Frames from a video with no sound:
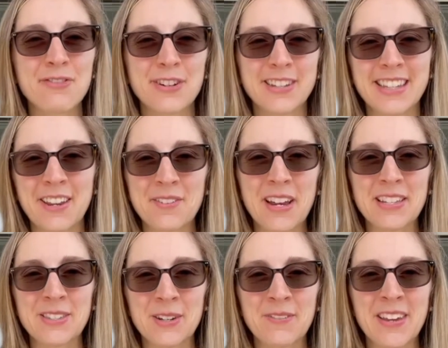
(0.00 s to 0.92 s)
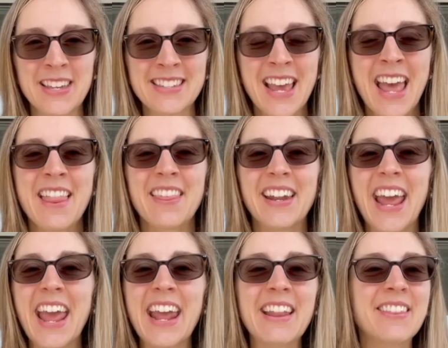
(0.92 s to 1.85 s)
for a sunrise service, then
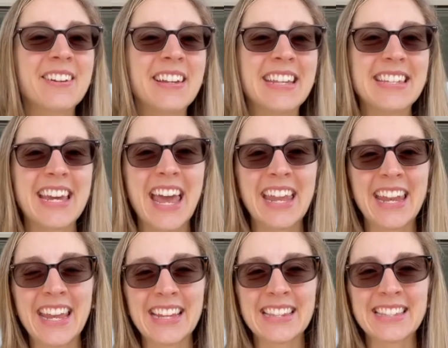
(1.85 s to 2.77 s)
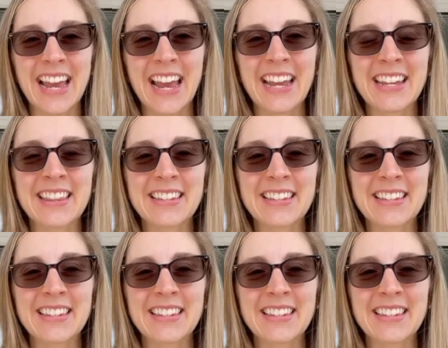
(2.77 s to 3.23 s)
at 8:30 and 10 inside